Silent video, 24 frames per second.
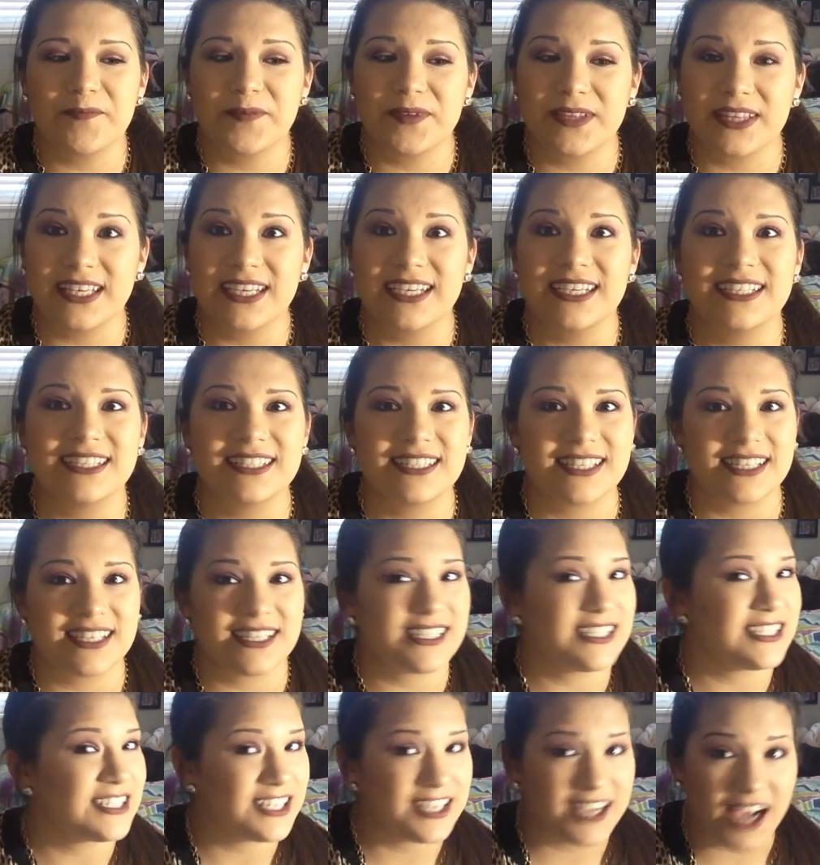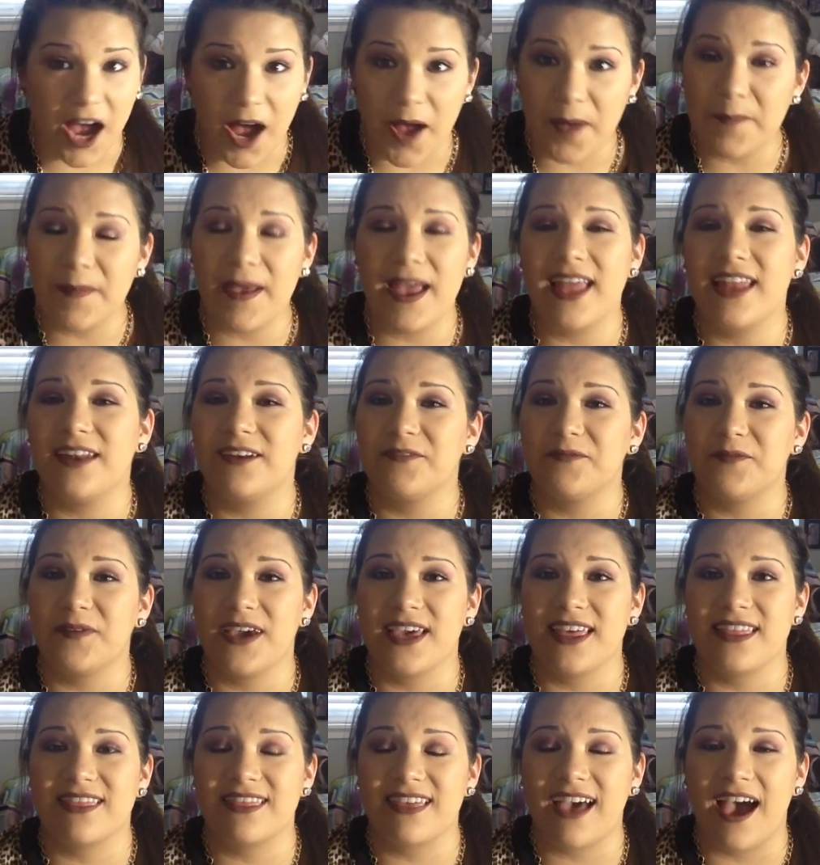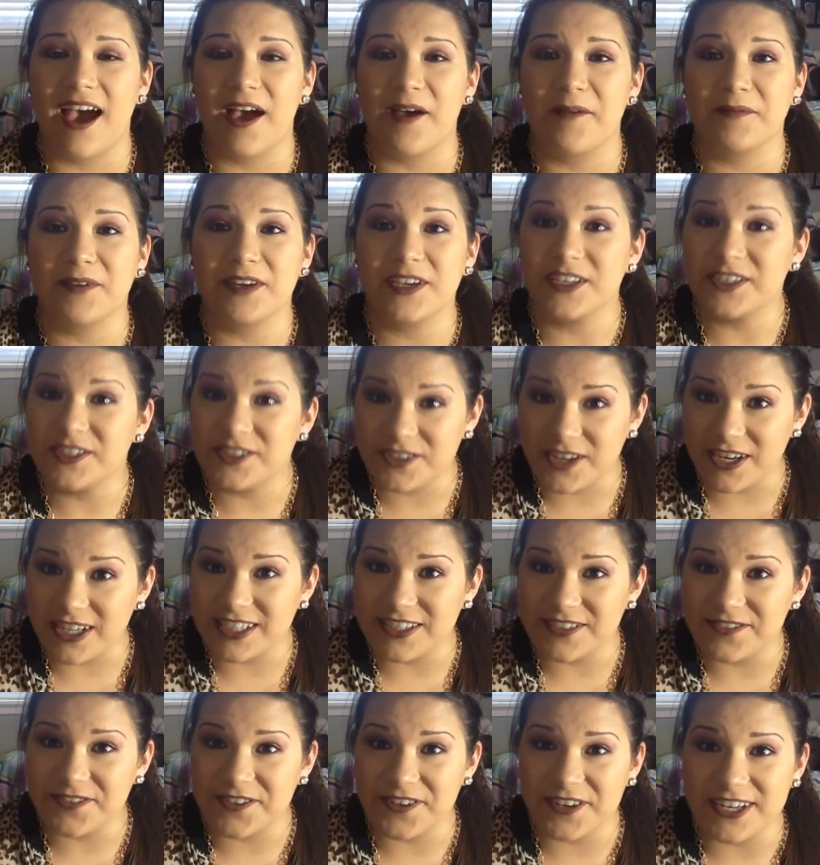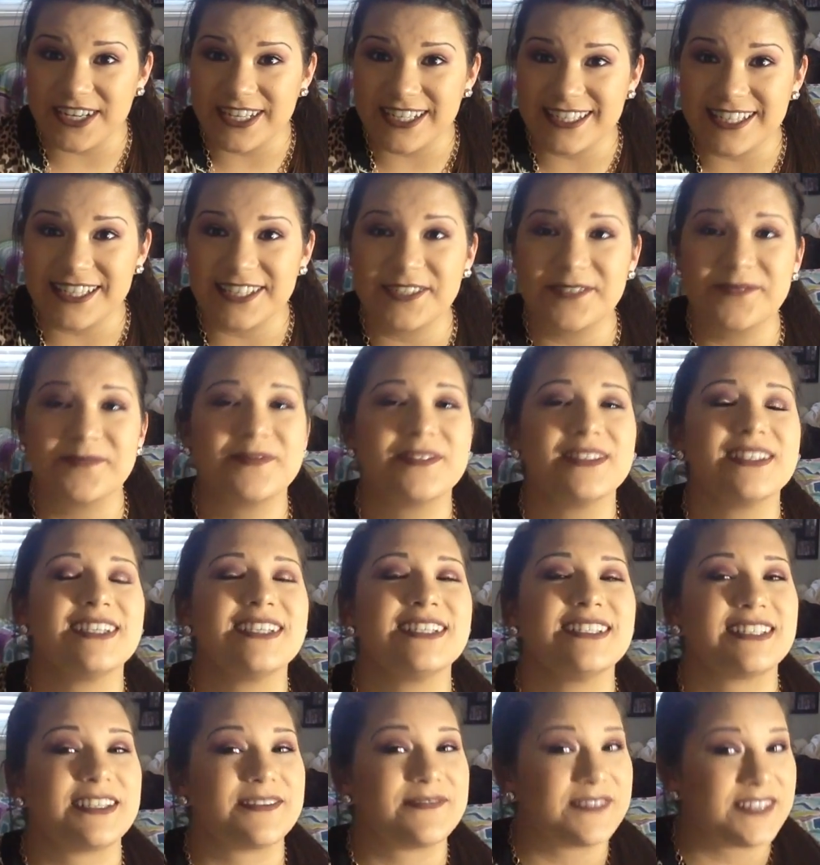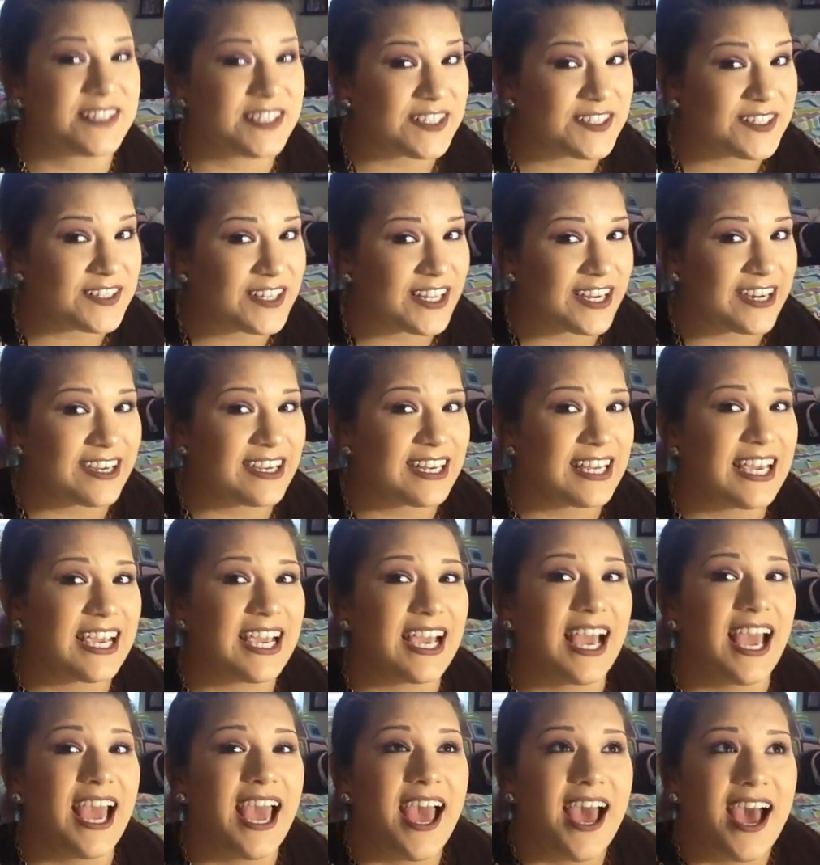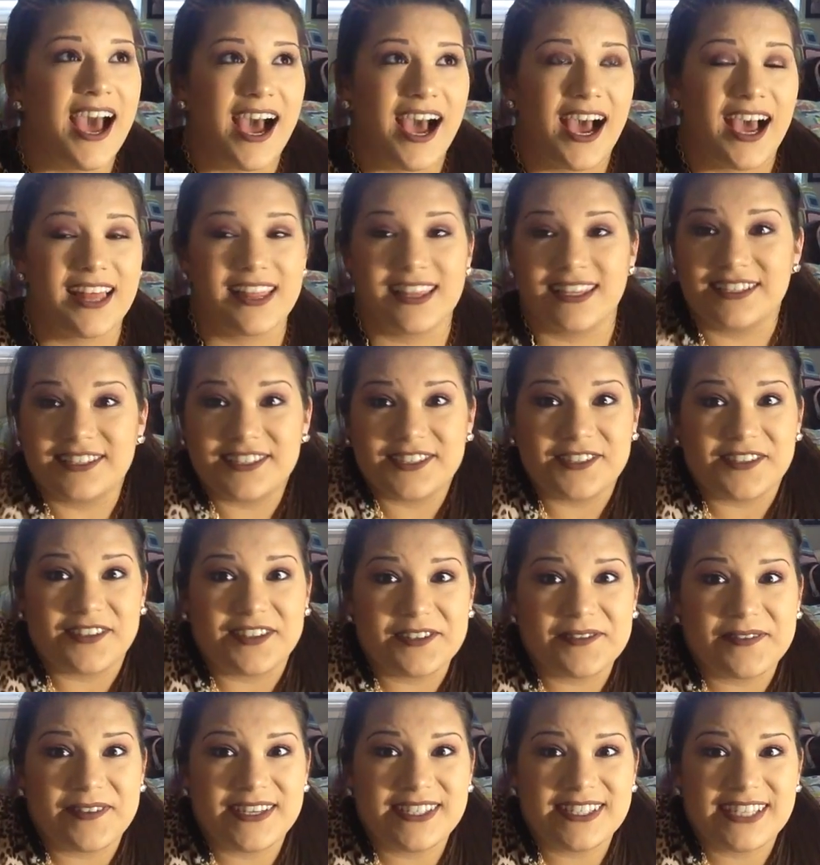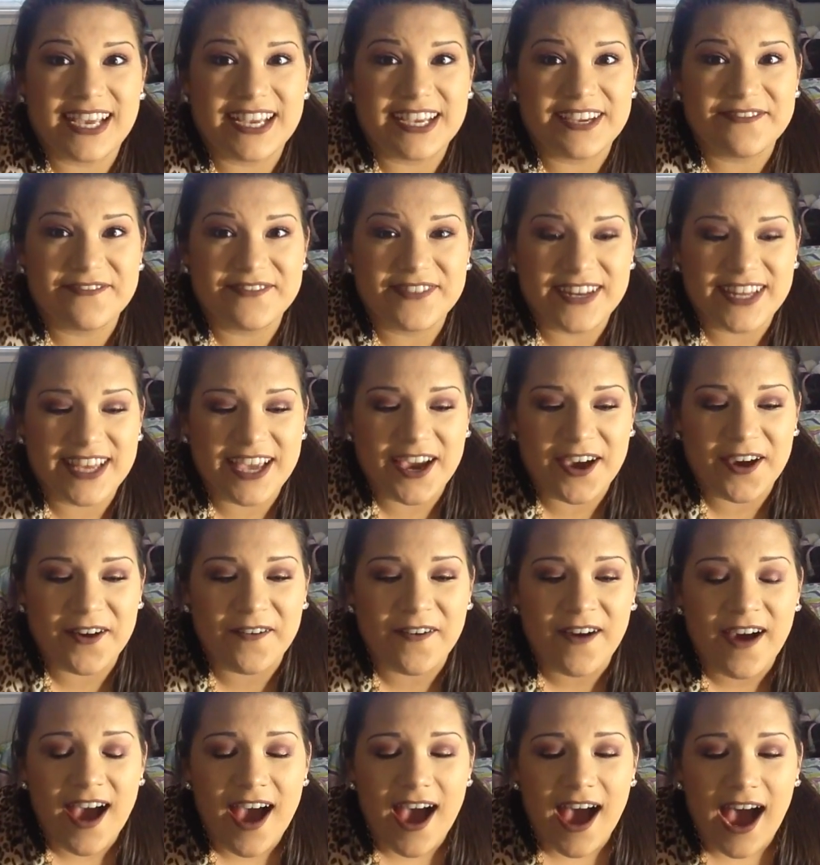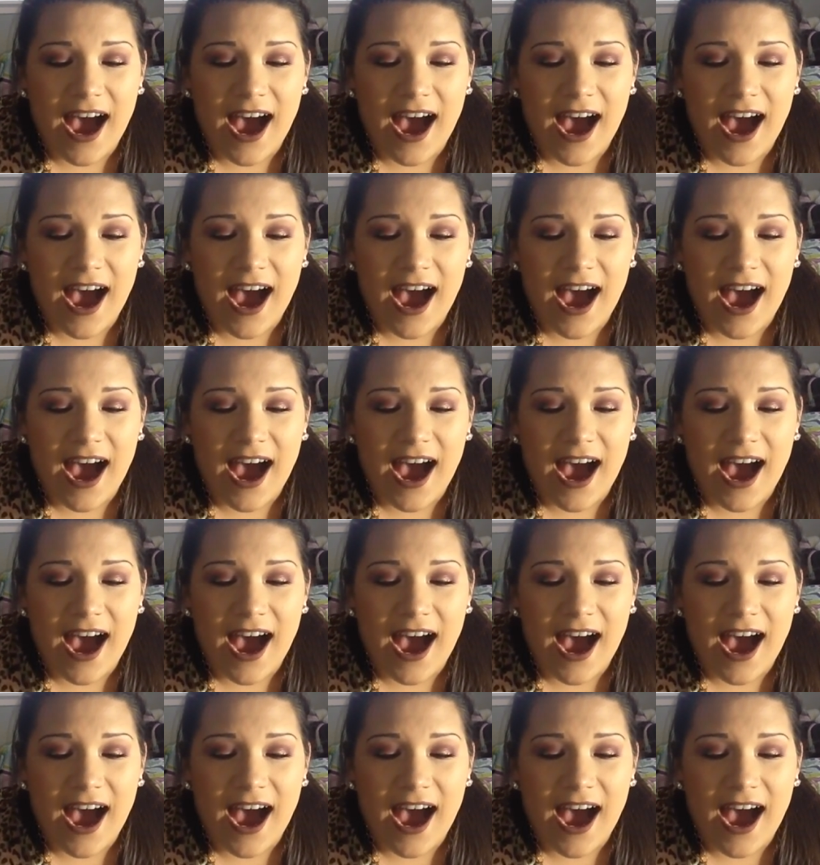Please comment with constructive criticism, please. I'm still learning. This is only my second video.